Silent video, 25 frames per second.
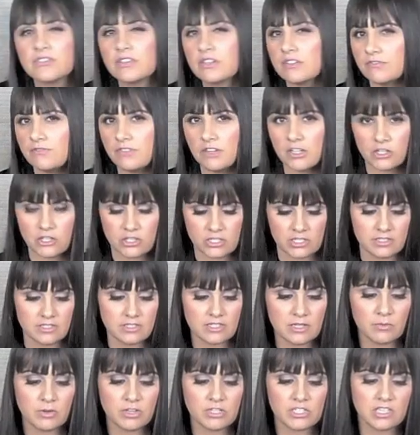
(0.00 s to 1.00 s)
different
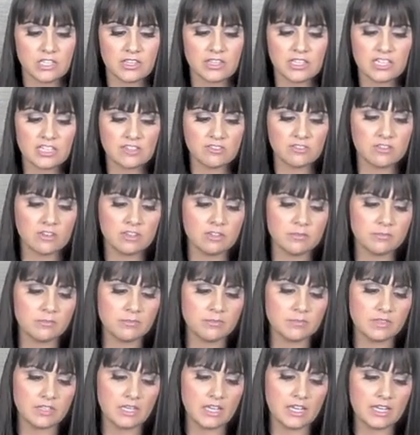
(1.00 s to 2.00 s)
functions. I want you to think of
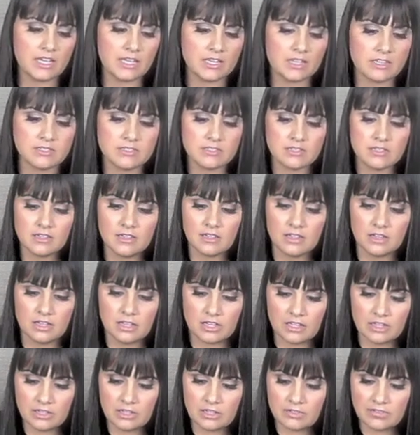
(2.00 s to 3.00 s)
them as
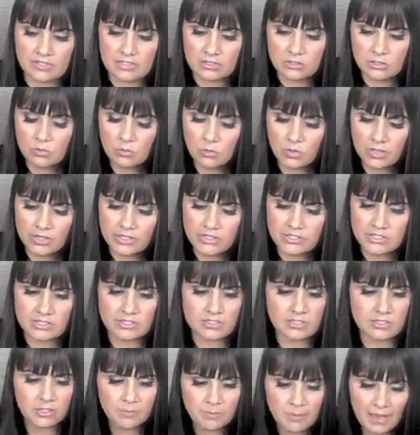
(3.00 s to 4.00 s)
you know, these little workers,
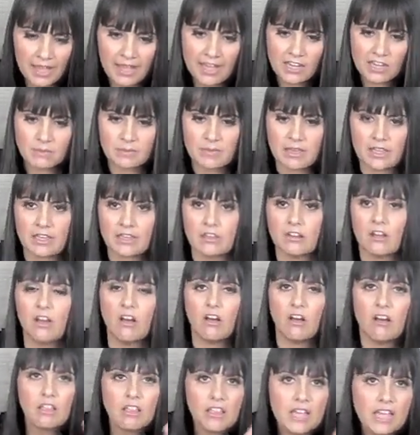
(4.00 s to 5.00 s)
this little Pac Man,
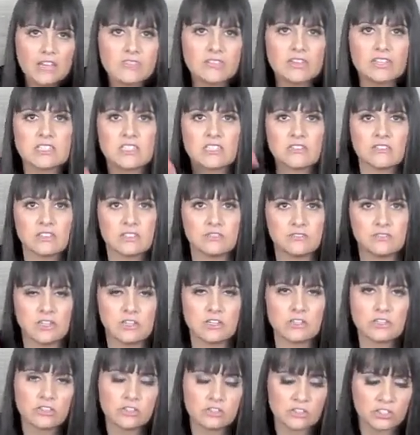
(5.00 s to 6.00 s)
all having different
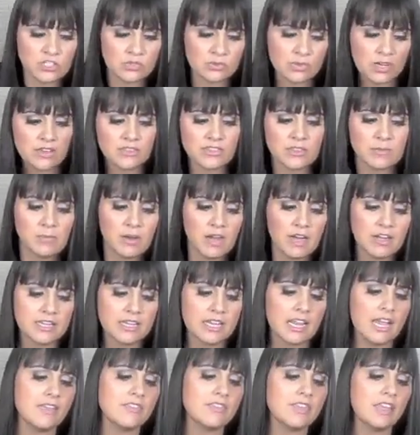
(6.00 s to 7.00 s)
functions throughout the
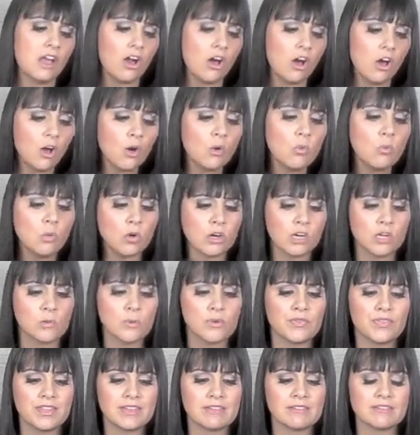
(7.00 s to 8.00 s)
body, and they all work
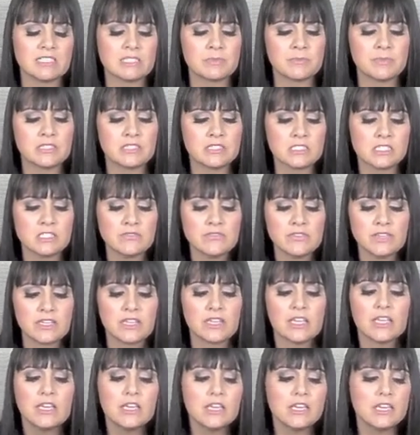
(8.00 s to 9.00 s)
within a
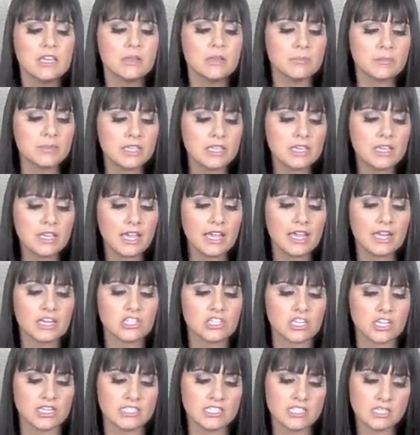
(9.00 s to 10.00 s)
specific
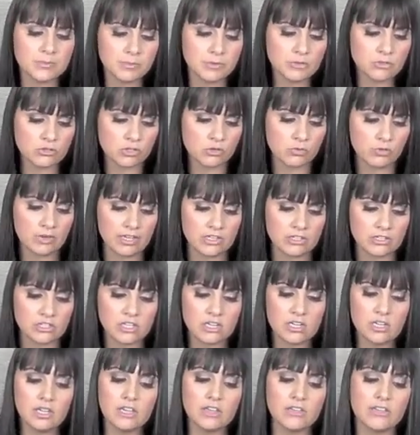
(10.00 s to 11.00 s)
pH and temperature
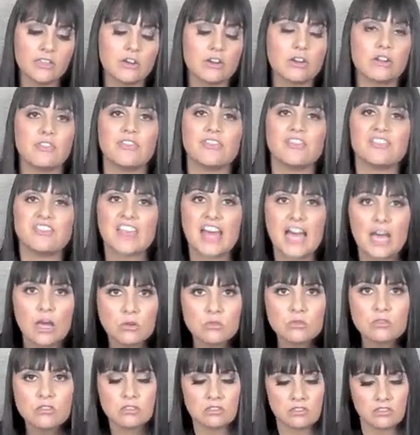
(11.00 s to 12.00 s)
range. There are
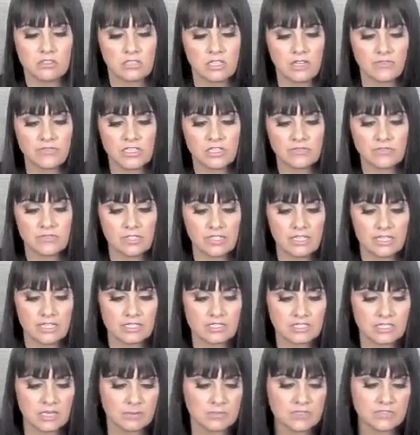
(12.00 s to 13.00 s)
thousands of different
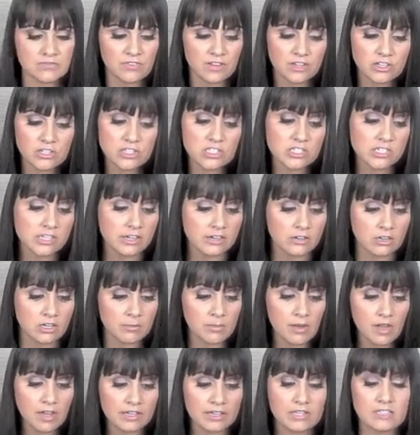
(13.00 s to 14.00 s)
enzymes functioning in our
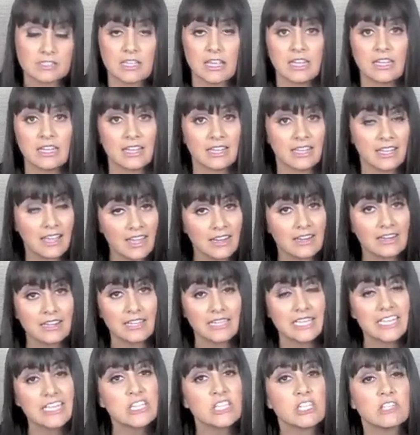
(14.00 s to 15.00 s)
bodies, and again,
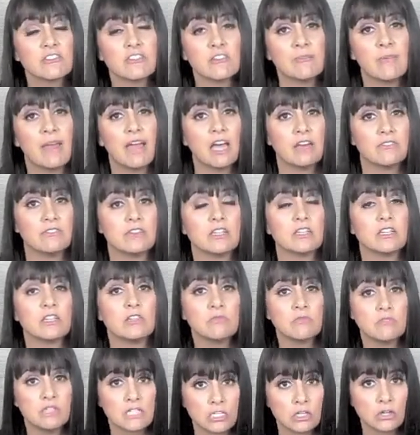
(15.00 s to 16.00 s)
each of them have a
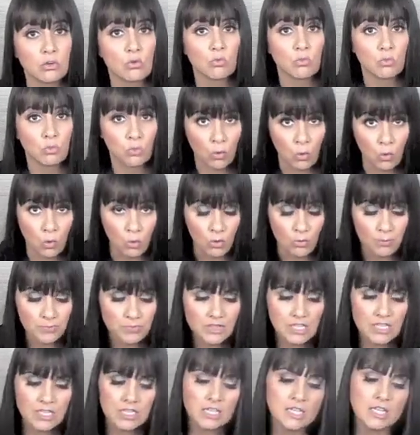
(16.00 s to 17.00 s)
unique role.
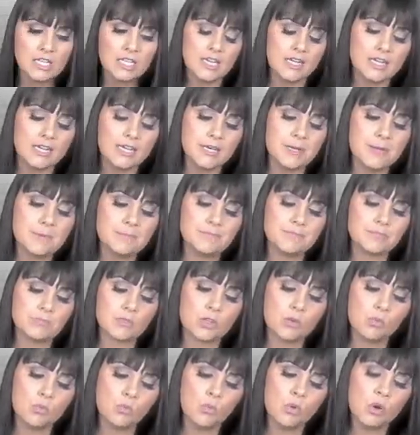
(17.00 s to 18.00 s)
Um,
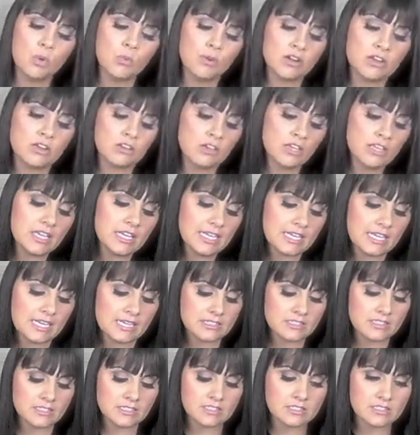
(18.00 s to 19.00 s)
what we're looking
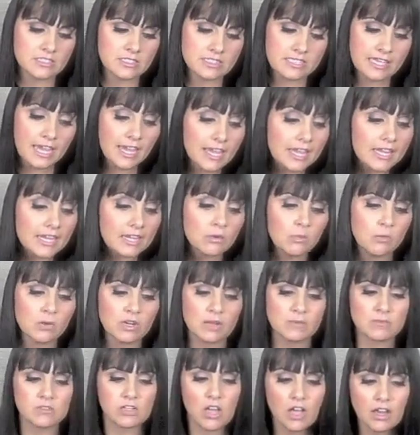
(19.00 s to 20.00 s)
at today
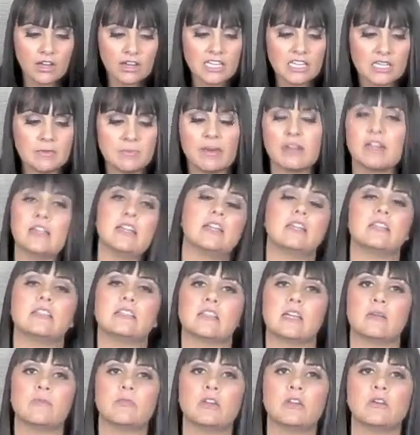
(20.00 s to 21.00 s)
when I'm talking about an
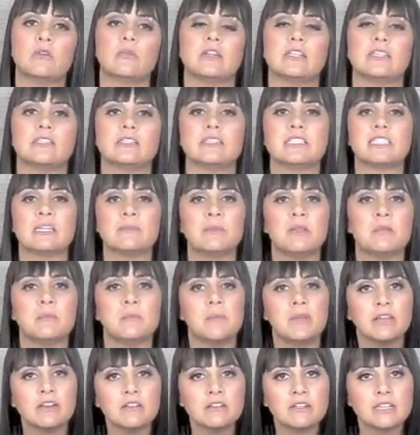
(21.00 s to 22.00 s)
enzyme, though, is a
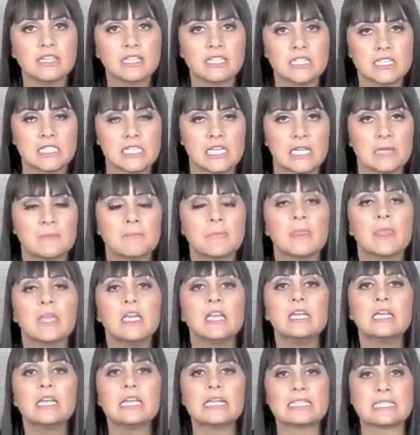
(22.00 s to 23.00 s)
supplemental enzyme,
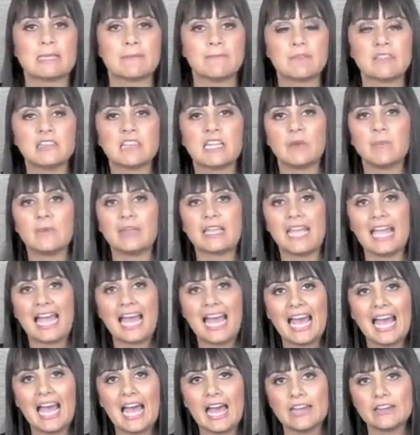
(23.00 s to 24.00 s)
something that we
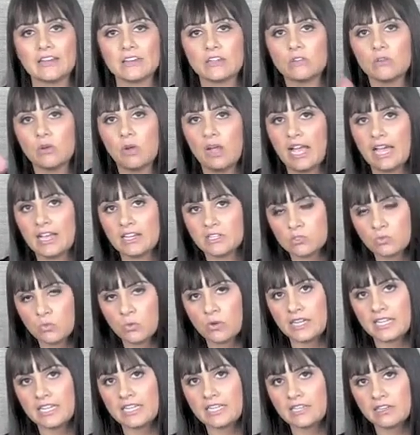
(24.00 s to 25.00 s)
add as
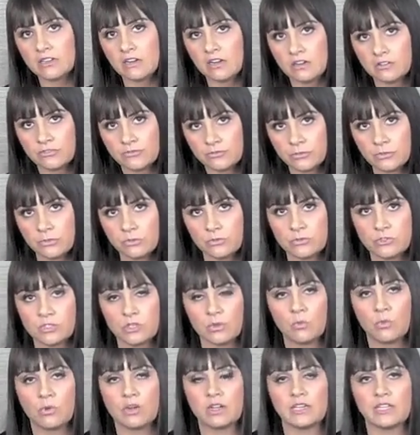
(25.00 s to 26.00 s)
we're eating our food.
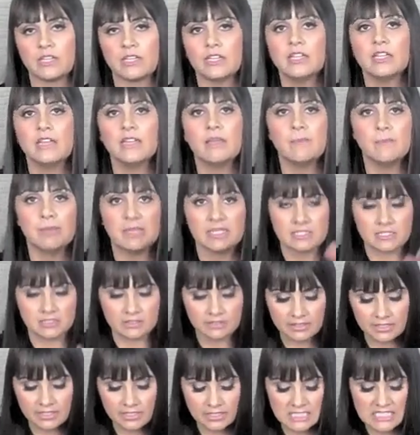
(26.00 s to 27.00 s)
So we're going to
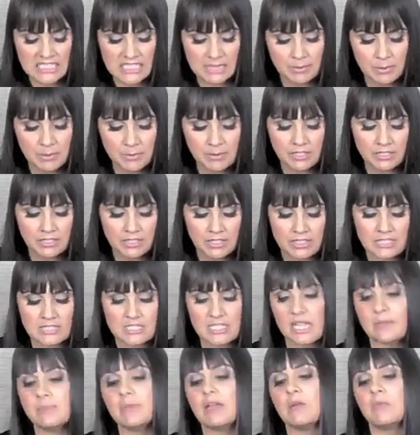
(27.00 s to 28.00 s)
basically get a supplemental
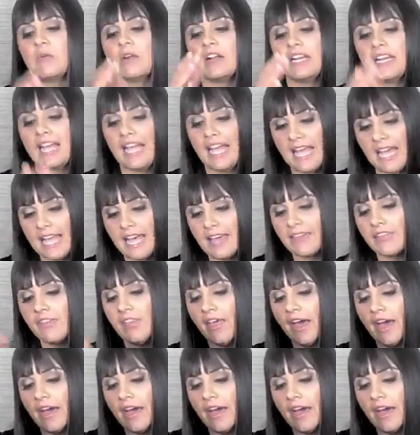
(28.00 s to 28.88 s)
enzyme and we're going to add